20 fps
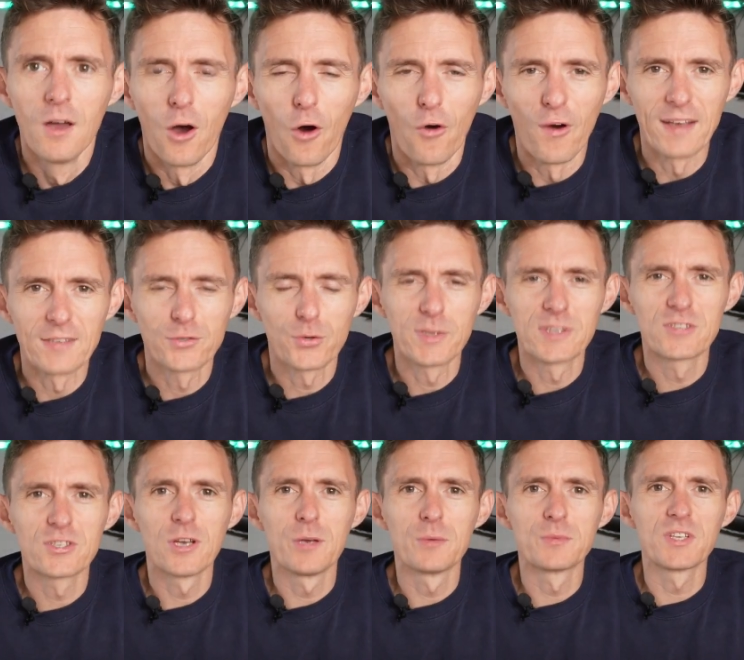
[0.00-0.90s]
All right, so in
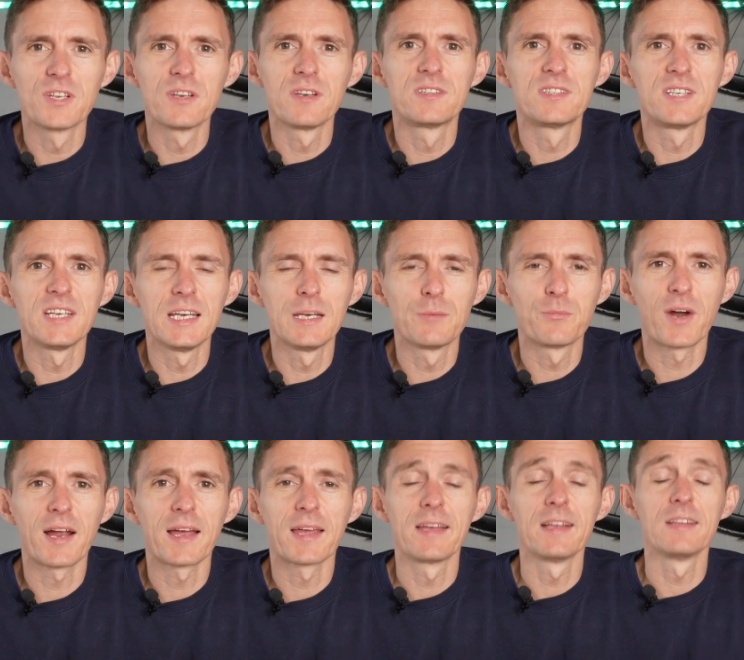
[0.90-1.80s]
terms of the team
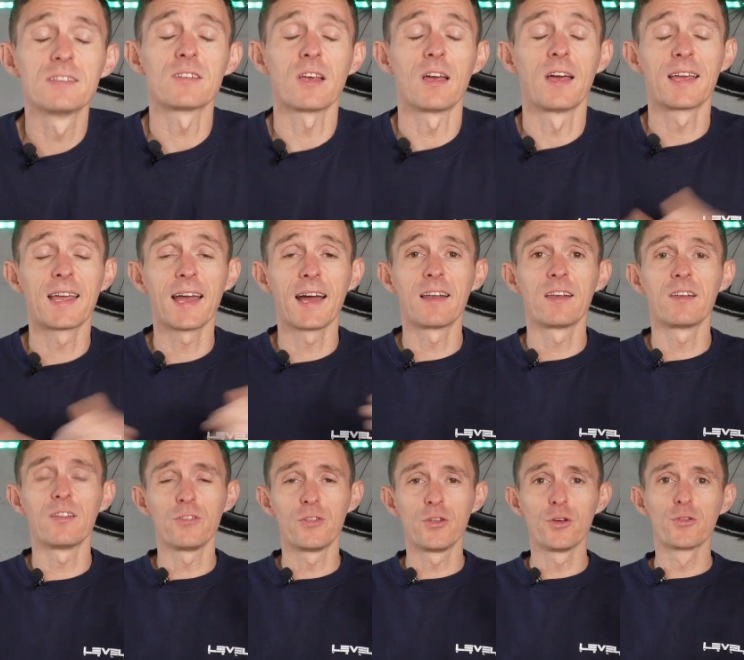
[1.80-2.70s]
rankings,
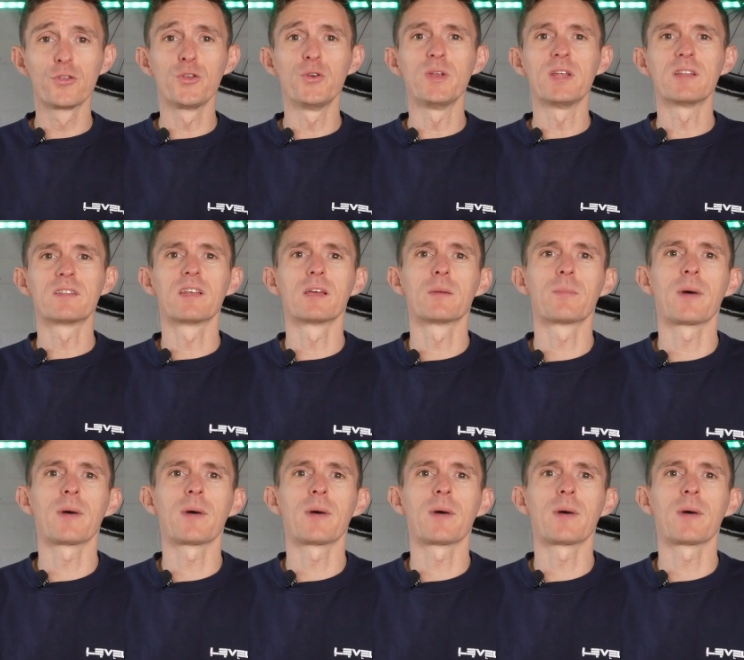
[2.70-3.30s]
again, the other unique thing